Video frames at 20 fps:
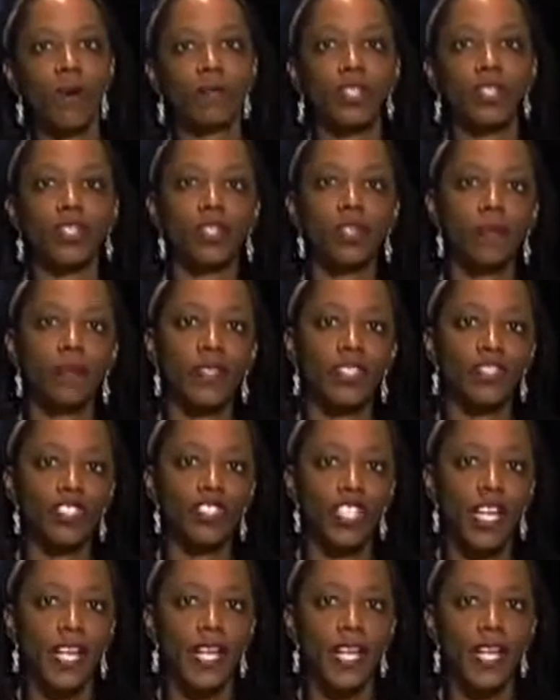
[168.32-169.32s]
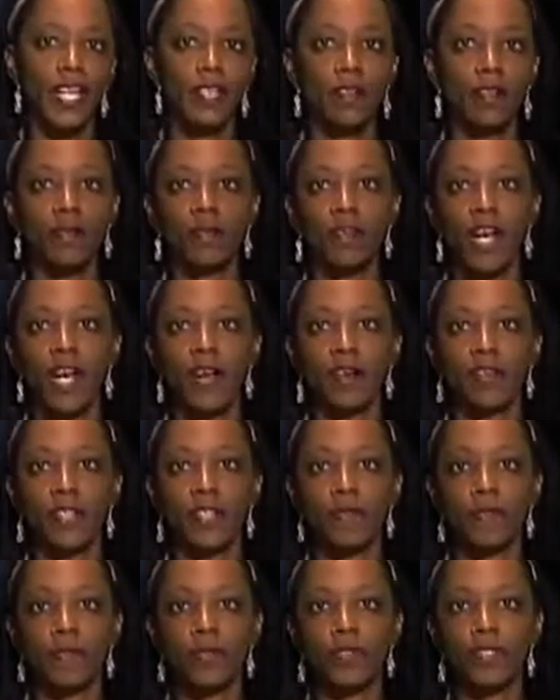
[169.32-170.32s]
a human chain around
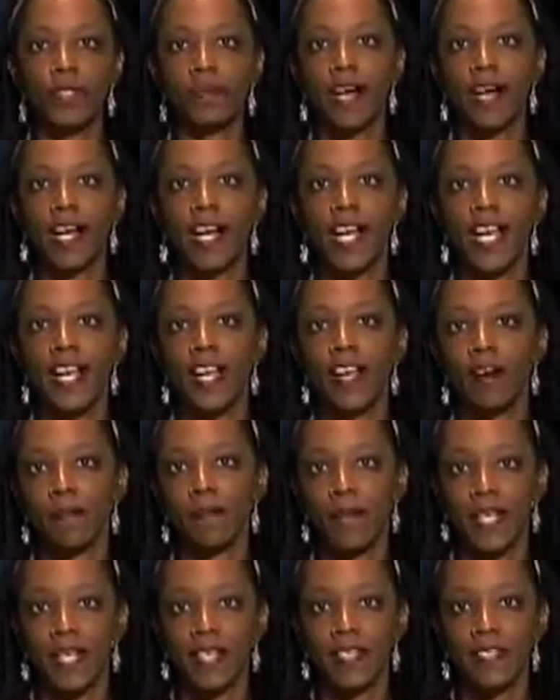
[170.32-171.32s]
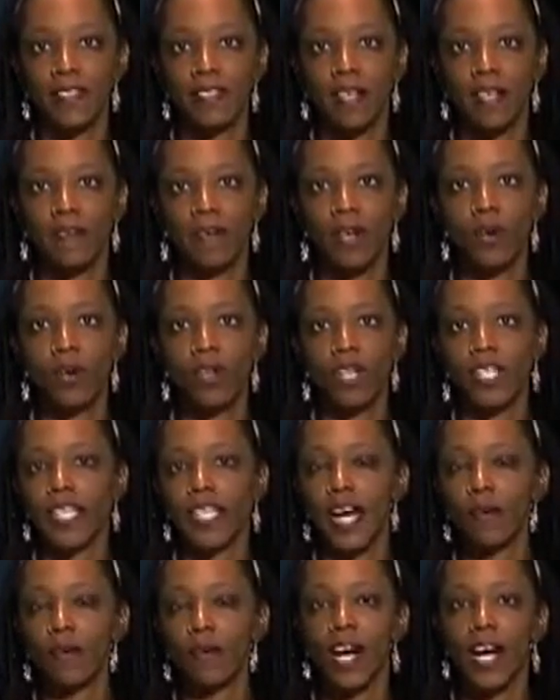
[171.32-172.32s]
the Futama Air Base of
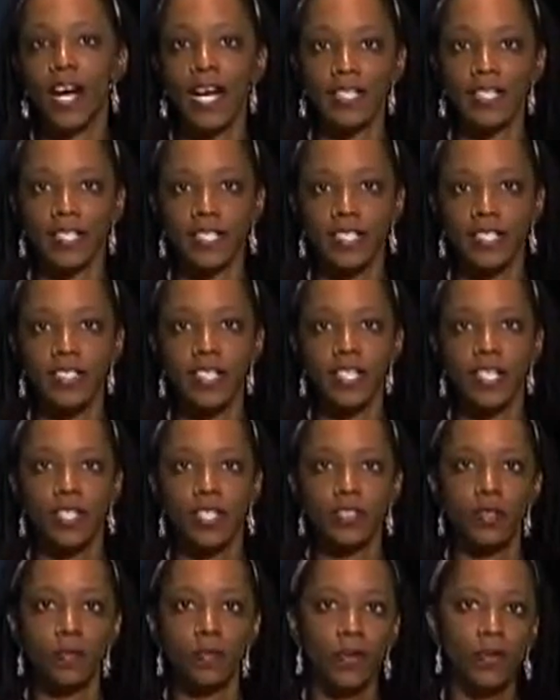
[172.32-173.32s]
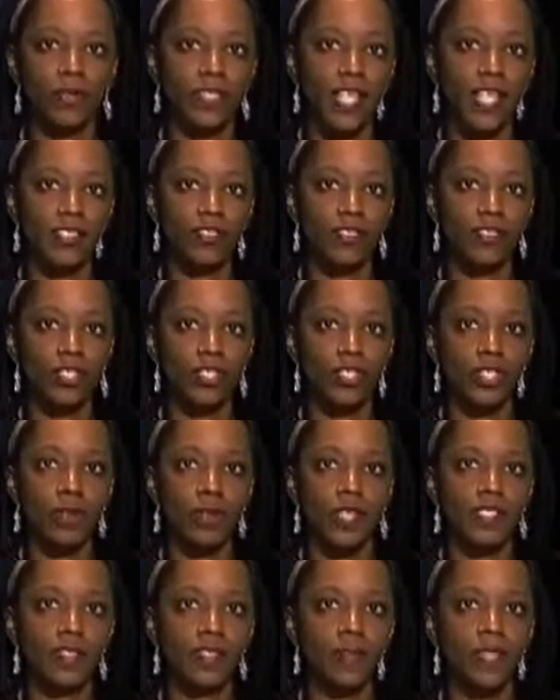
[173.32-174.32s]
Okinawa Island to protest the
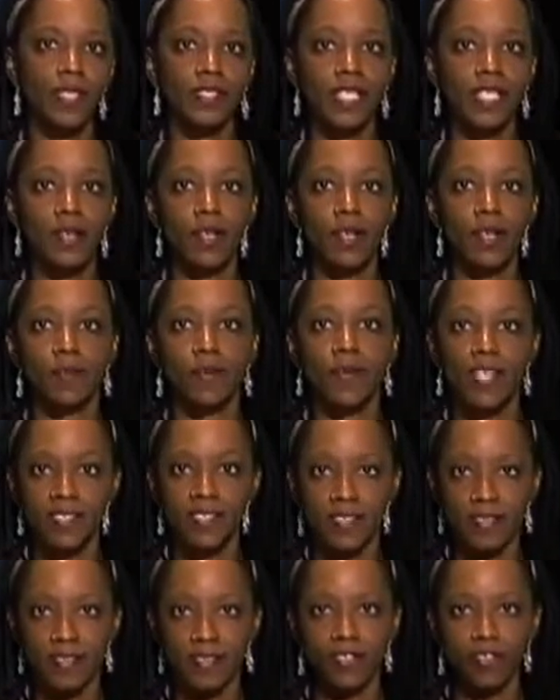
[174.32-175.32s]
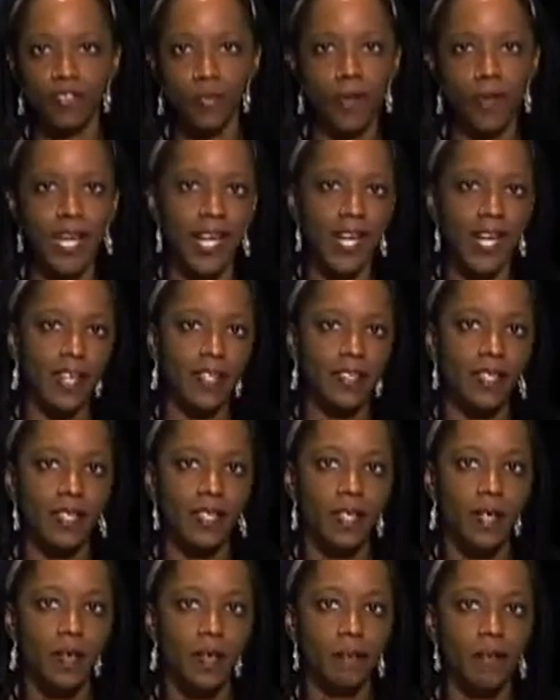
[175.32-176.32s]
U.S. military presence in Japan.
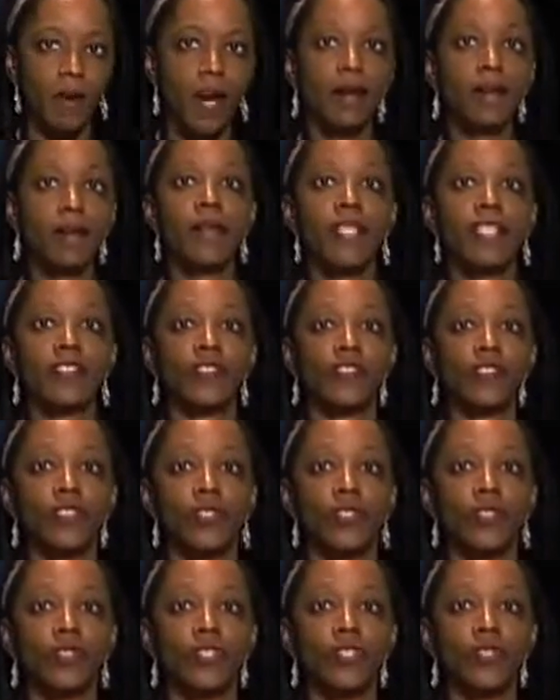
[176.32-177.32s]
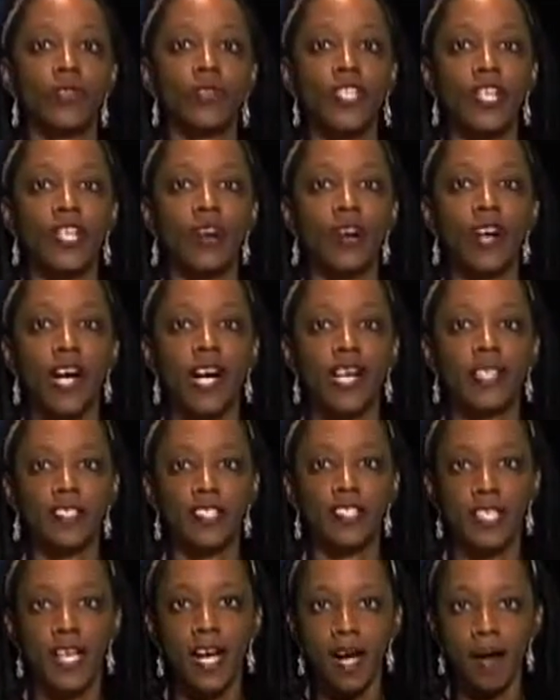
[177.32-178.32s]
Prime Minister Yukio
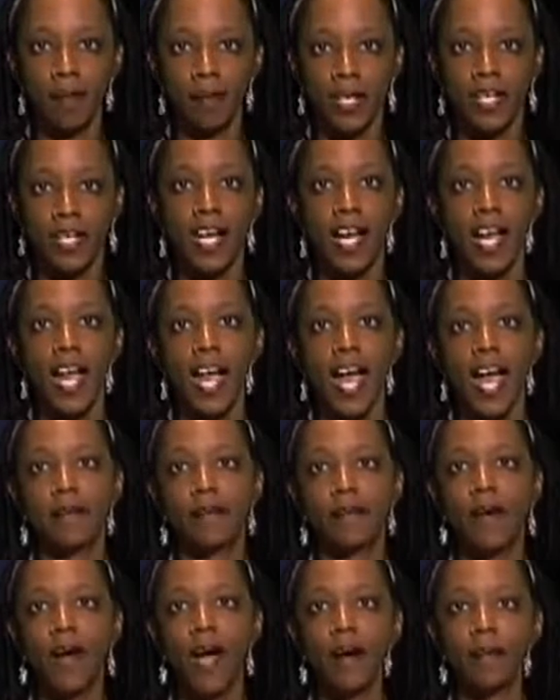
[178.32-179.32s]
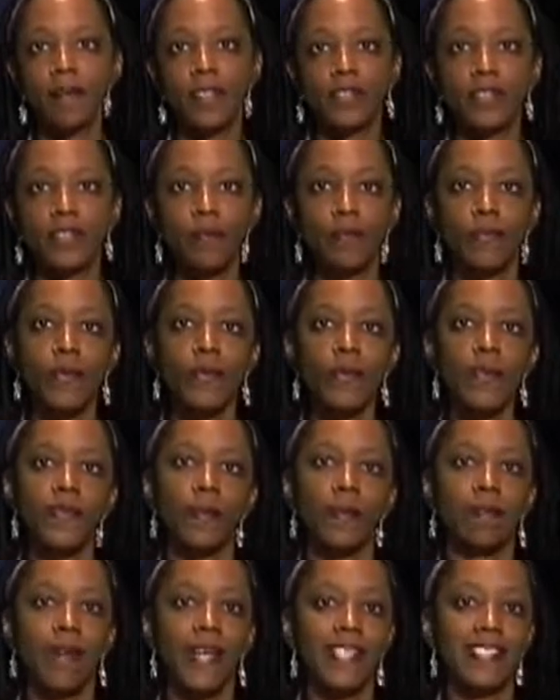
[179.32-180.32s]
Hatoyama had promised to move
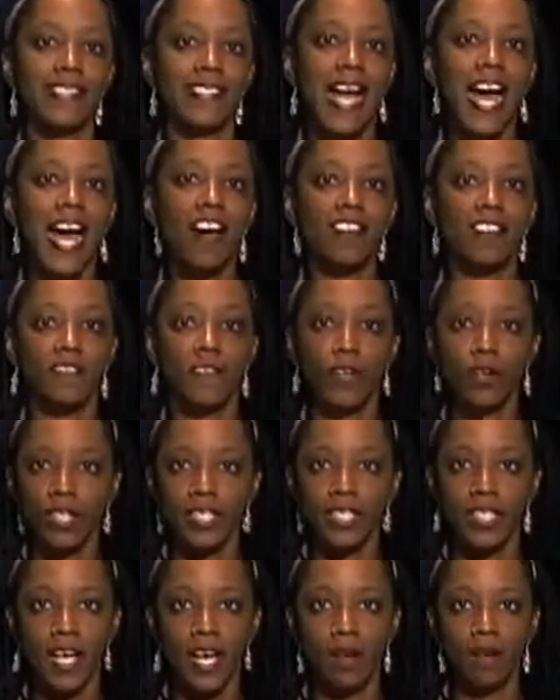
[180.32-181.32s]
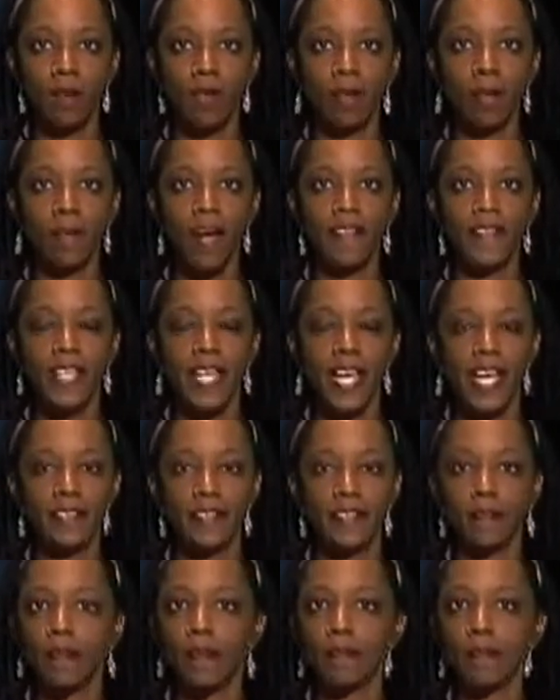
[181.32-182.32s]
the base out of Okinawa by the
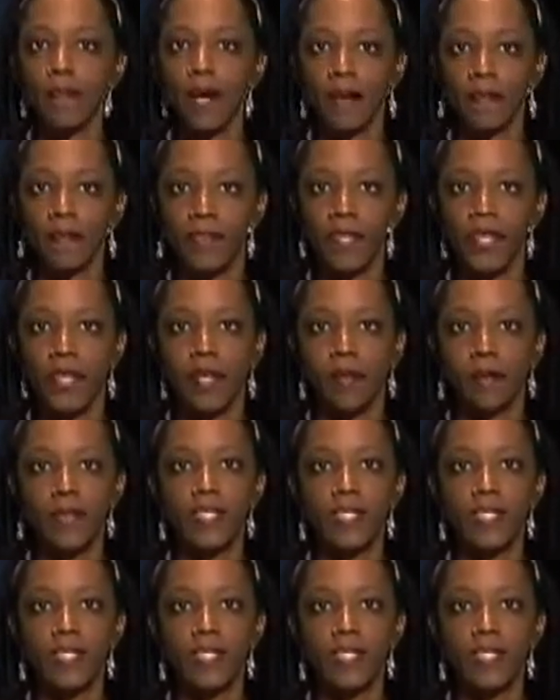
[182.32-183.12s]
end of the month, but the